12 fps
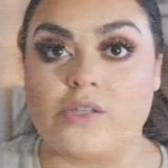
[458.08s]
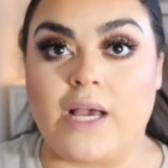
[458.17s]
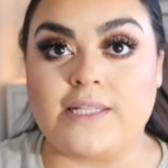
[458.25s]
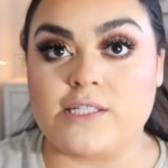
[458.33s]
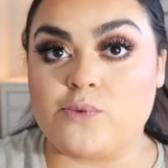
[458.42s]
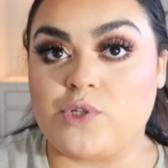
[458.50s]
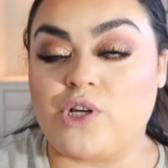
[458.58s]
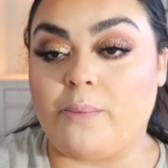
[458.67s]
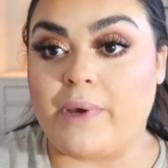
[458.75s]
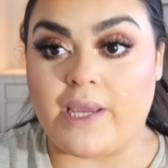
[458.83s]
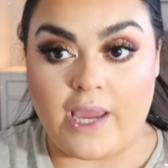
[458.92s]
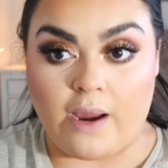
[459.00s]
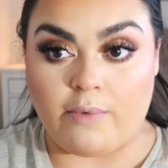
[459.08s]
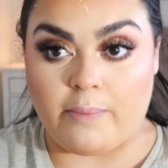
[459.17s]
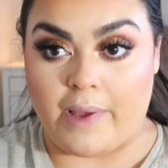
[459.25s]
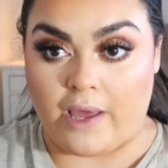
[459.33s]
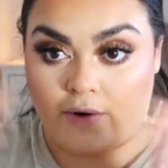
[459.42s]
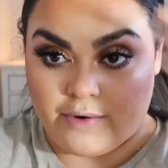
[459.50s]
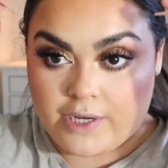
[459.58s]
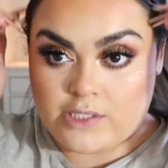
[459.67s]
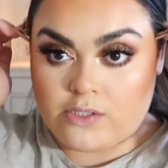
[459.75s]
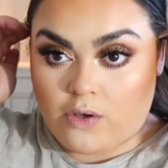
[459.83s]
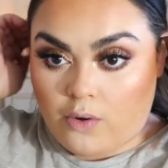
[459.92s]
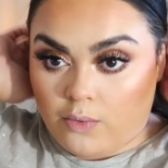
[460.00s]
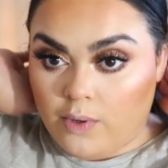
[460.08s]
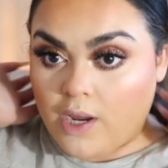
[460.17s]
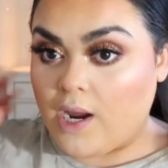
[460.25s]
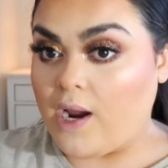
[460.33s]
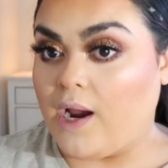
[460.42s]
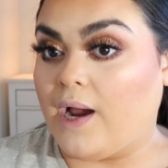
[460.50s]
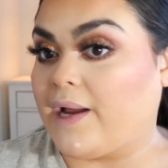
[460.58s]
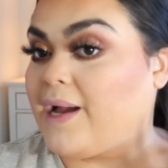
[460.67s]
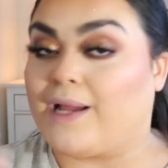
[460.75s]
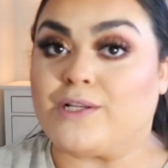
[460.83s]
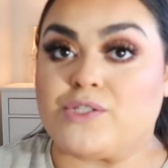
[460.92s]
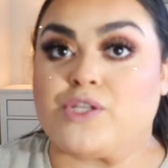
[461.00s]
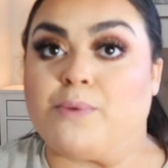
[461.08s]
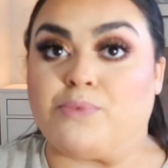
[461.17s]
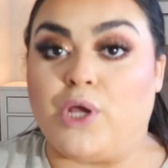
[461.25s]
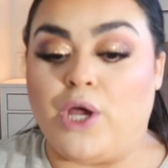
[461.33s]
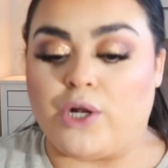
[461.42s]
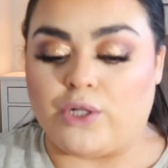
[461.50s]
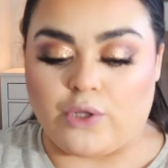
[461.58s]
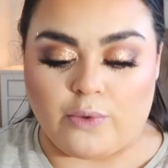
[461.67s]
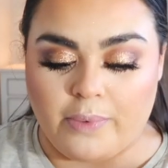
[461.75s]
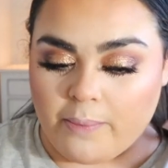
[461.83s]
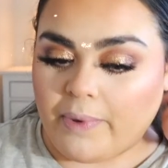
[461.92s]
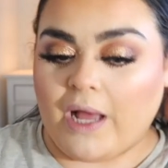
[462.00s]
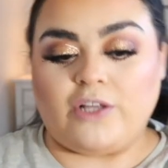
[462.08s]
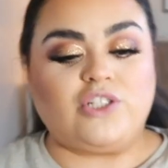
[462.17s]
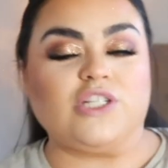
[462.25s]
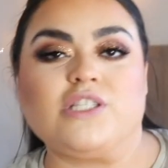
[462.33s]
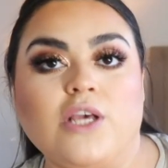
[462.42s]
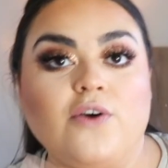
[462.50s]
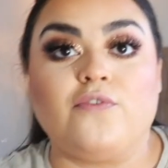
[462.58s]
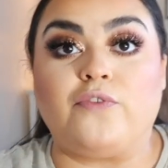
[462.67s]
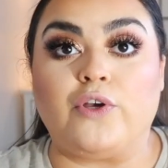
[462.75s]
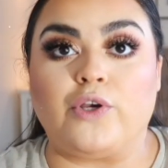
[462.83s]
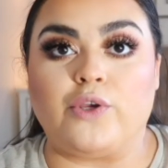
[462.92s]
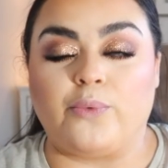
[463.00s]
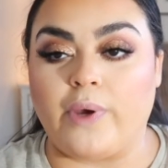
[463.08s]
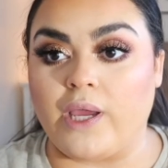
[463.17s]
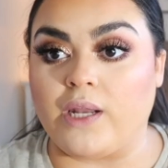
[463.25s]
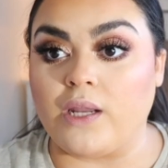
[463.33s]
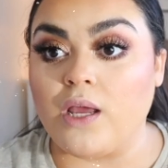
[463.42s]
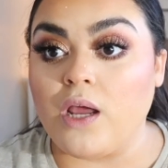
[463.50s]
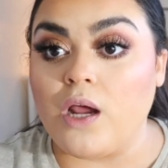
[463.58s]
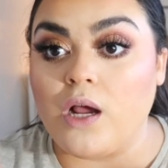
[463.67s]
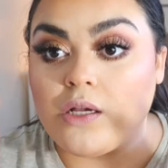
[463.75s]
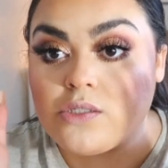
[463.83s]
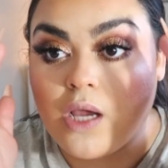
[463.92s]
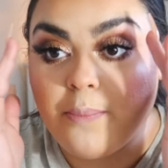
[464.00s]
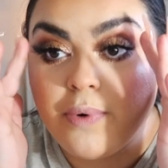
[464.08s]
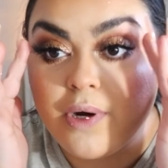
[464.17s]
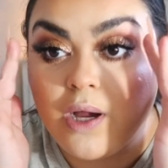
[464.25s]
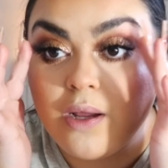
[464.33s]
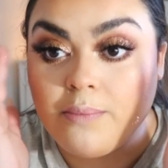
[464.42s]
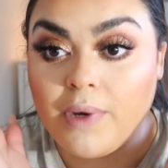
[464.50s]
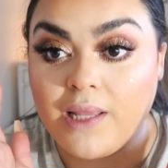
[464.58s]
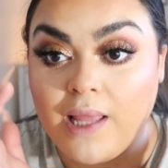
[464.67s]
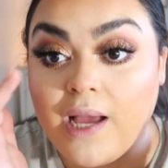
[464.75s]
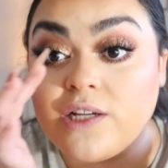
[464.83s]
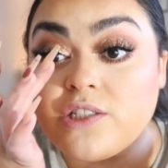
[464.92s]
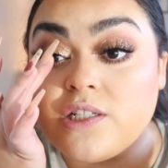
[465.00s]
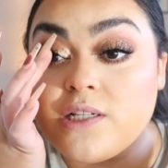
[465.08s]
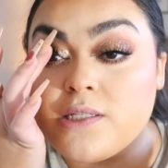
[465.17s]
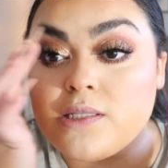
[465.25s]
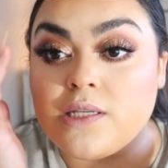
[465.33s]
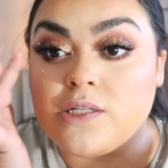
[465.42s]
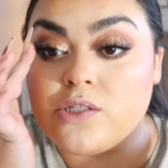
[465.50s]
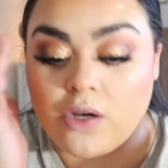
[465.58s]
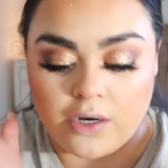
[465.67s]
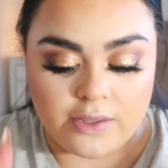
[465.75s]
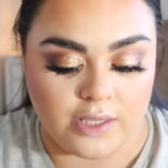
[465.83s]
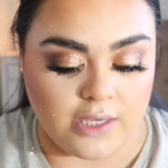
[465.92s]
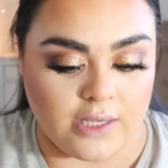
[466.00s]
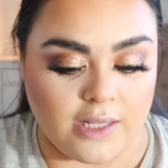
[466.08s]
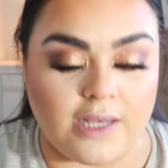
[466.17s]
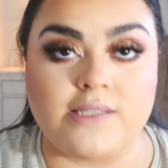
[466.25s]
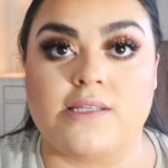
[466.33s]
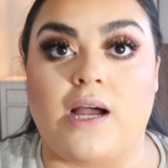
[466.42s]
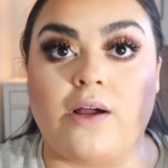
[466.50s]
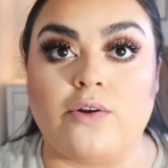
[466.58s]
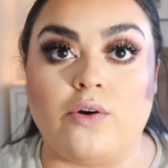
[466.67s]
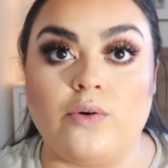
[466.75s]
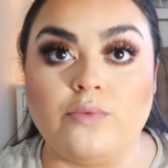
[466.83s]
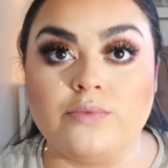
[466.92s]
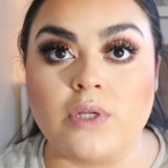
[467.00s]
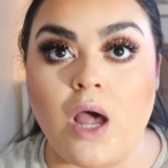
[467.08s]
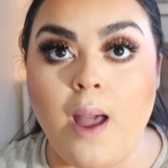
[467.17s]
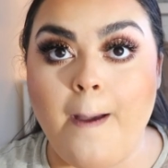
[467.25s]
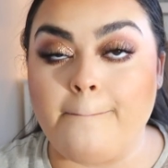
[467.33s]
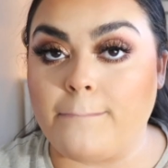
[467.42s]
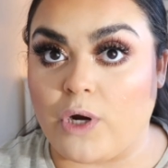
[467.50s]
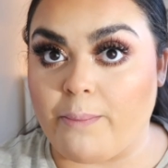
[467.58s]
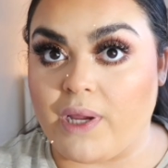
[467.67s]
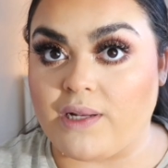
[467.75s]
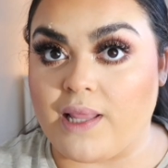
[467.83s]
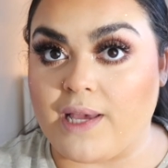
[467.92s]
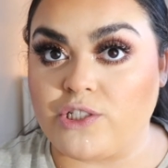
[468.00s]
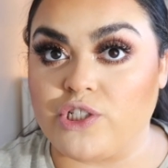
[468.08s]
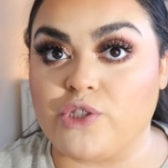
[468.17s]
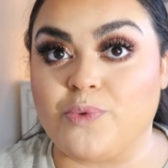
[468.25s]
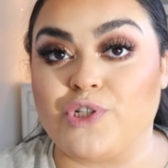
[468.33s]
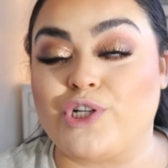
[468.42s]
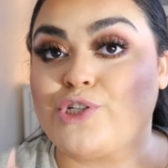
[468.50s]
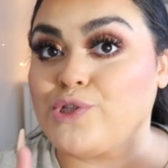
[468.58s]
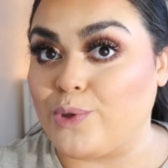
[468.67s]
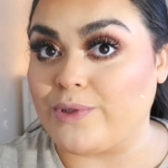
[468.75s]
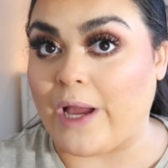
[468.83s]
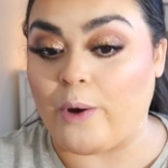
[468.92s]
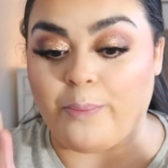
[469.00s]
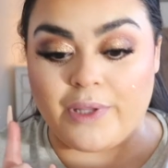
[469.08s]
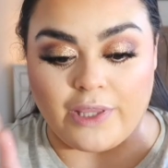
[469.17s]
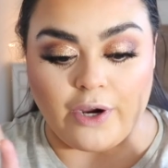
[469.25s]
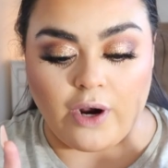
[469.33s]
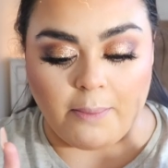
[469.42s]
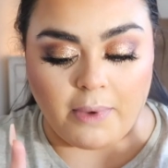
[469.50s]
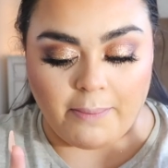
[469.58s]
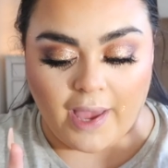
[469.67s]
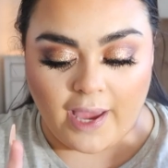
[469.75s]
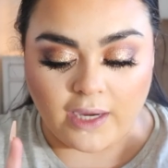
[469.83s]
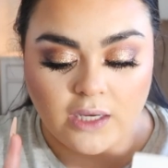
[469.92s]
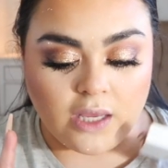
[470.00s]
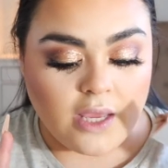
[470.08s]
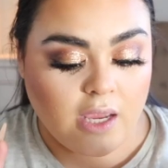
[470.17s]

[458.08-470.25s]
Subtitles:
I had to switch out my camera battery, so I kind of skipped ahead a little bit, but I'll just fill you in. So I put on my lashes. These are the Lascano mermaid lashes, which are sold out, but they're coming back.